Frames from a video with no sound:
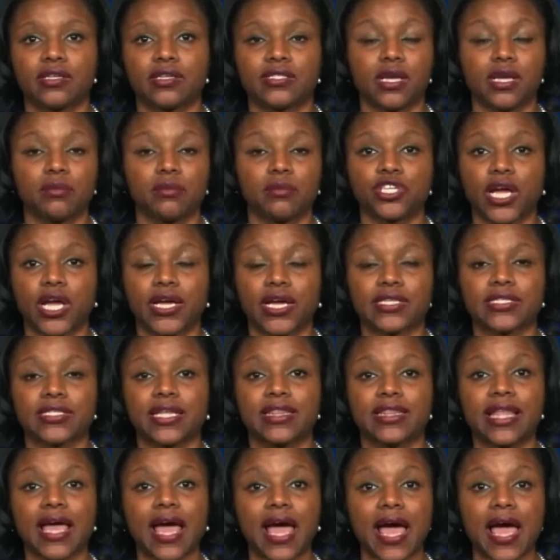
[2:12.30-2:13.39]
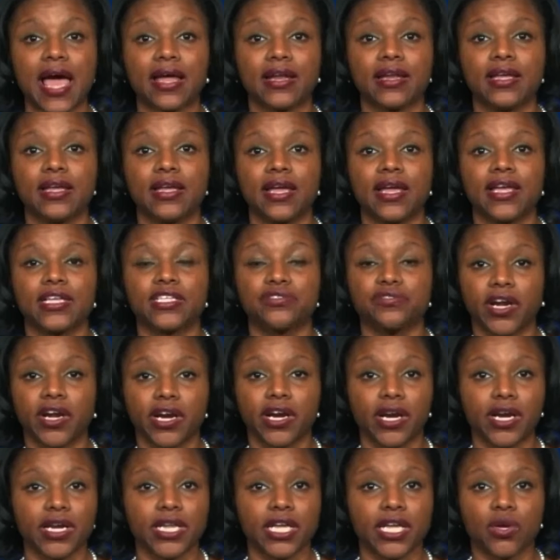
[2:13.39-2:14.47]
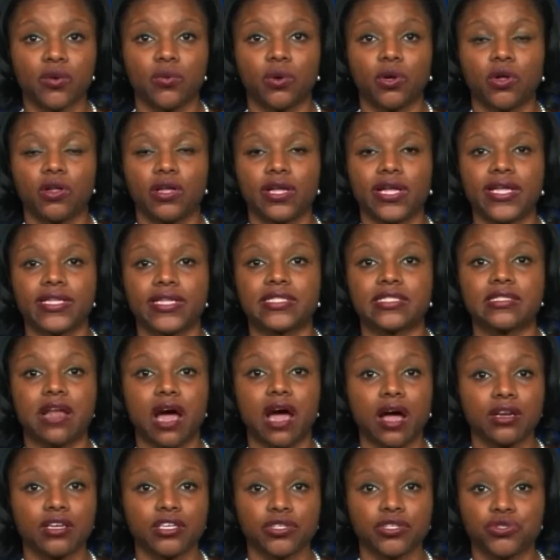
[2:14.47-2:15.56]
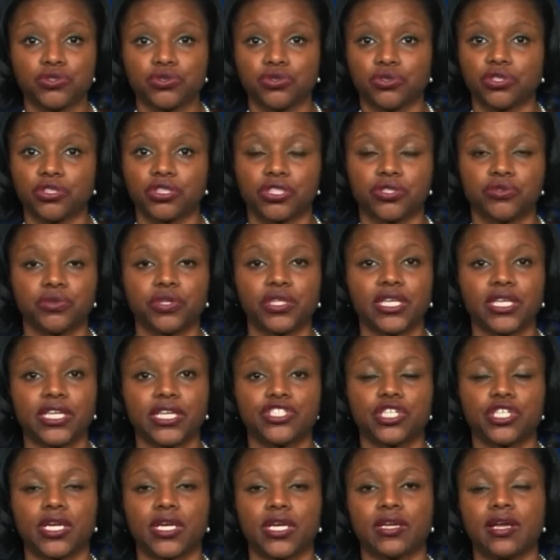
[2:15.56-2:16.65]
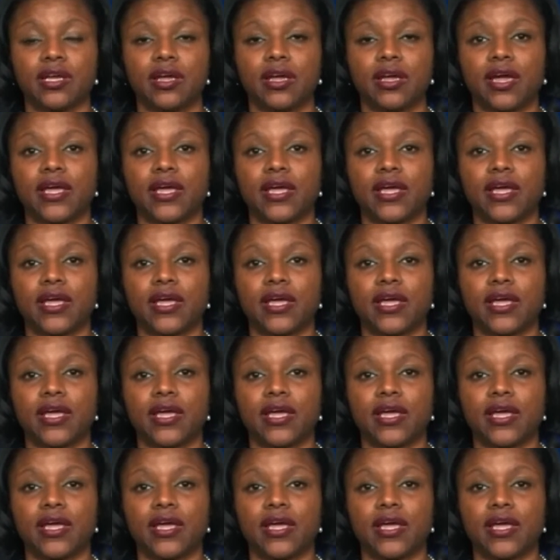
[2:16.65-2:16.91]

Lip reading: subjects. And that is very unequal. It's not neutral to religion.